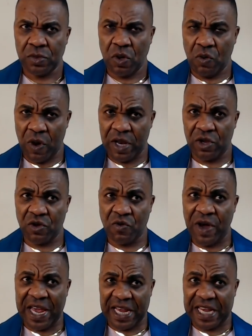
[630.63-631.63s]
when
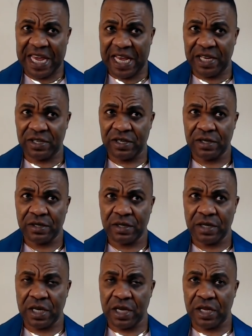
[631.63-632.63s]
you engage
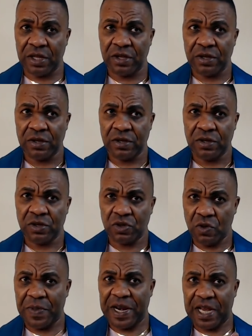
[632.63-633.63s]
in
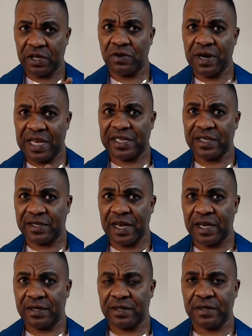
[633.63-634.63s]
supernatural
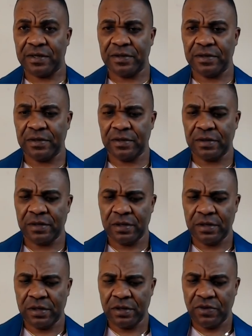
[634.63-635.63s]
exercise.
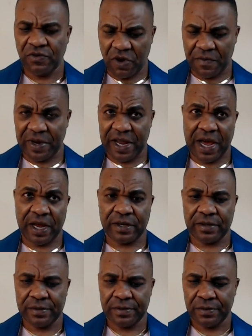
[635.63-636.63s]
From
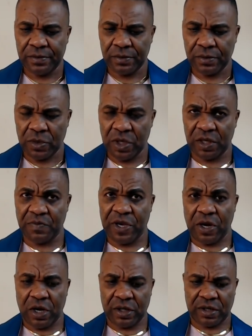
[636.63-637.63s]
that, it's
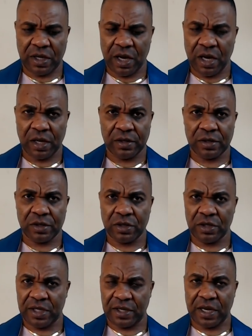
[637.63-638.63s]
because
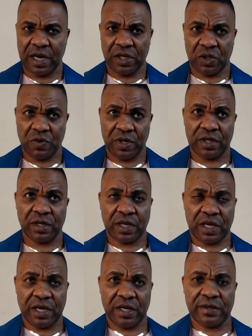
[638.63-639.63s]
Jessica is with
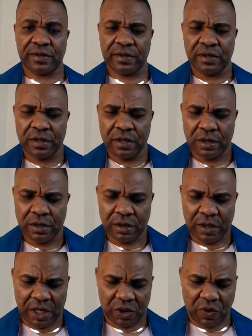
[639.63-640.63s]
kids.
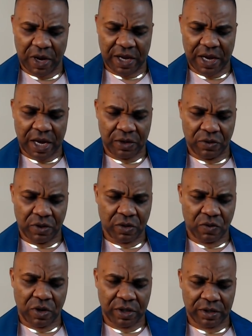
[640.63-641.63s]
That's why I do
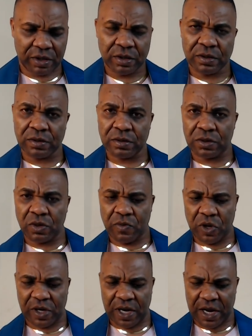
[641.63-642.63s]
not want to
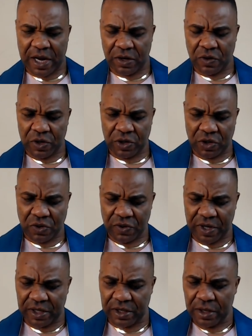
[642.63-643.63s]
bother her going through
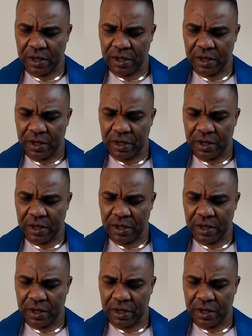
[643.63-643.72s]
this.